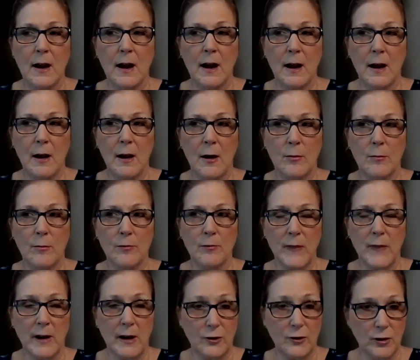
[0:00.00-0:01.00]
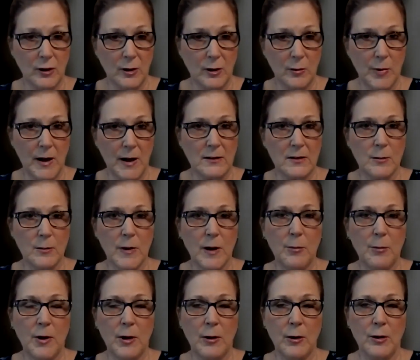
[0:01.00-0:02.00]
um, and I took it back to my
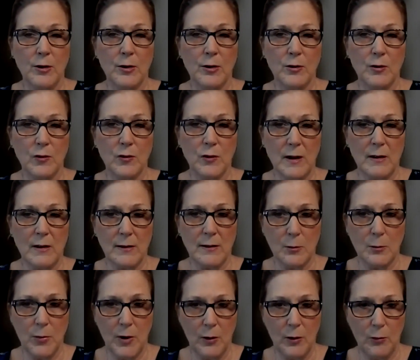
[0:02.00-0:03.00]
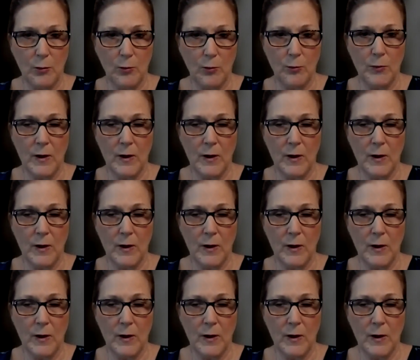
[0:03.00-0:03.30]
partners, they said, but